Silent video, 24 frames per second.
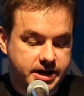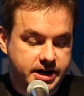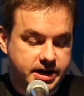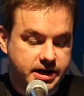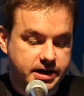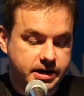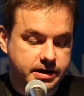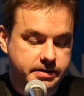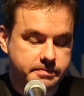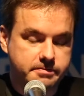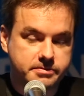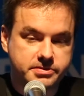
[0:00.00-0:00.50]

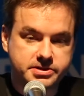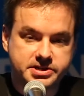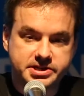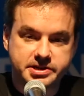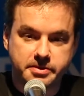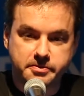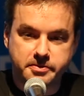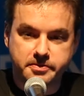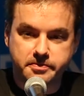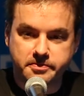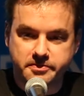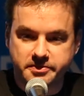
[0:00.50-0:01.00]

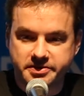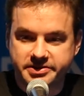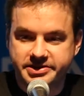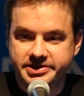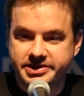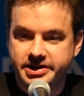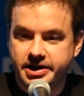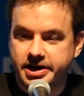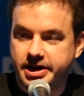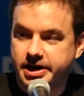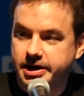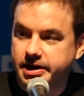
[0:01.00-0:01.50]
some
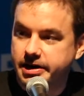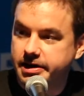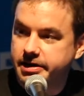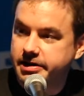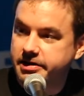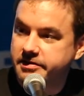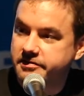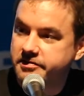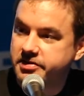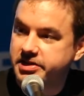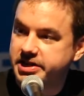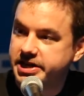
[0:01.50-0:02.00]

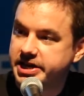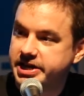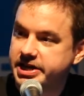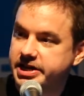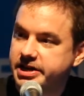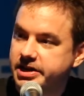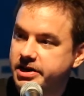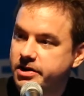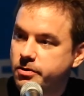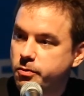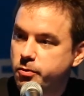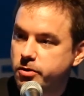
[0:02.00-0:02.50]
of the
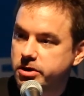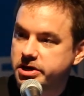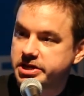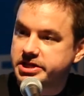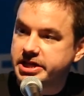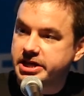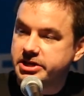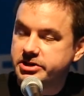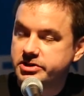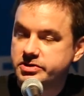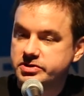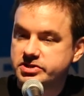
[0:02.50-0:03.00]
work
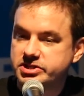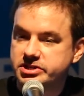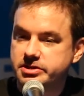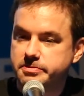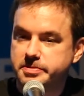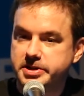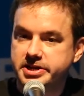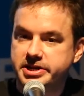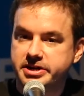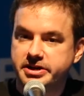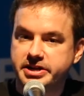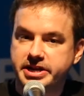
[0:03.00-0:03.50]
that used to
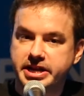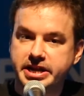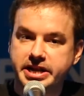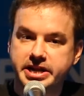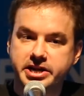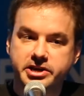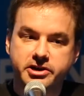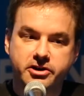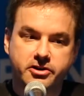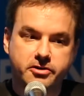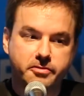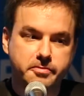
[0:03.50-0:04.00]
be done in
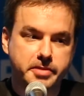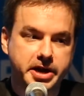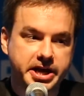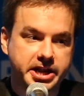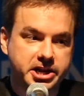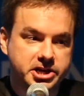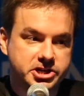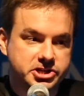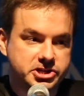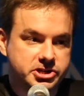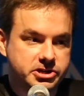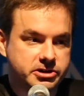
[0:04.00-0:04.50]
eCall
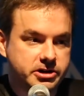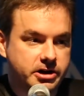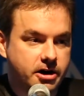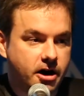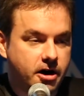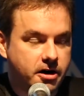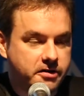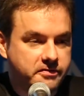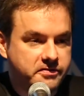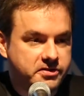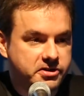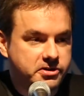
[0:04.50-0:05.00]
Manager
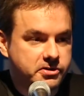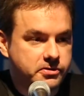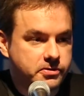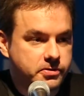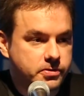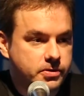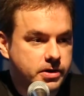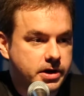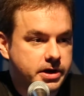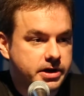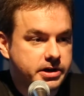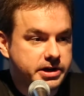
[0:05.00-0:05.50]
off
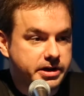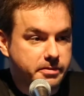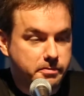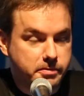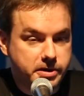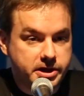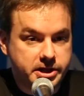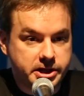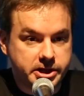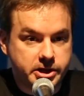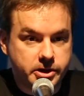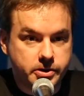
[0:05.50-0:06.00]
to
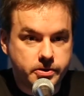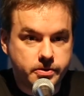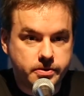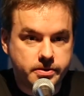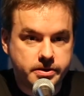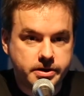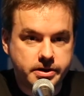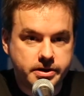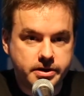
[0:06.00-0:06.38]
Camilio,